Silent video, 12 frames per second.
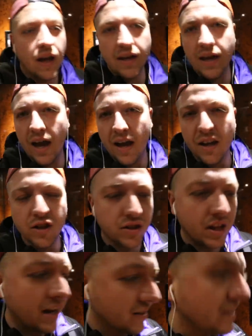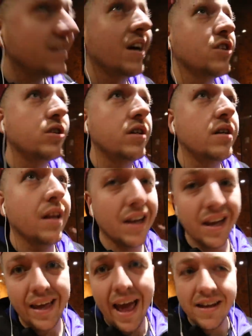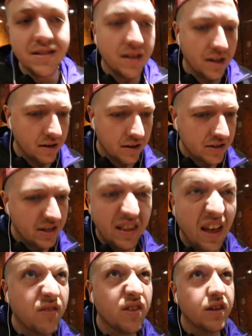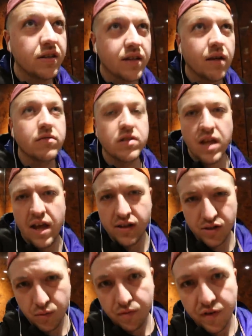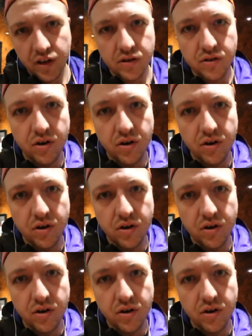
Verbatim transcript: That guy I just asked, he's actually like a guest here and he said everything's downstairs, so fingers